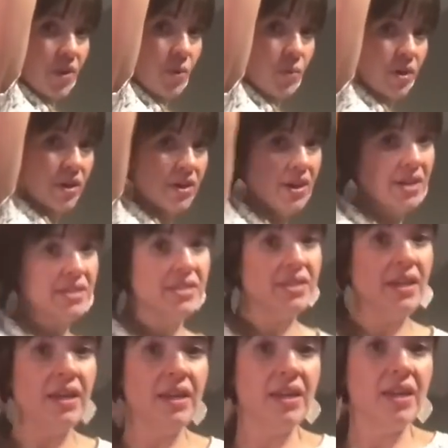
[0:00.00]
What do you guys
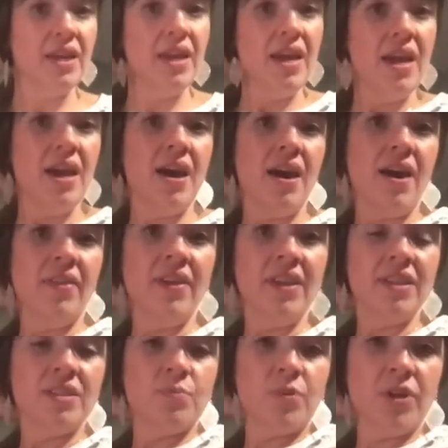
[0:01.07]
think? I
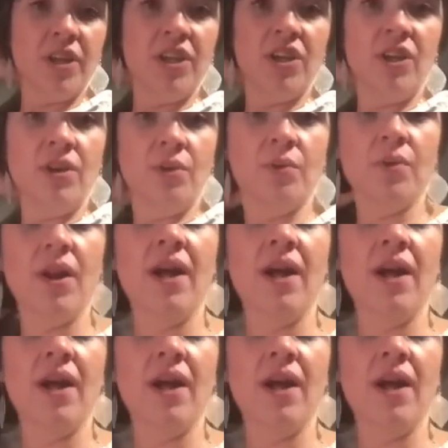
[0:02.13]
think it's pretty cute.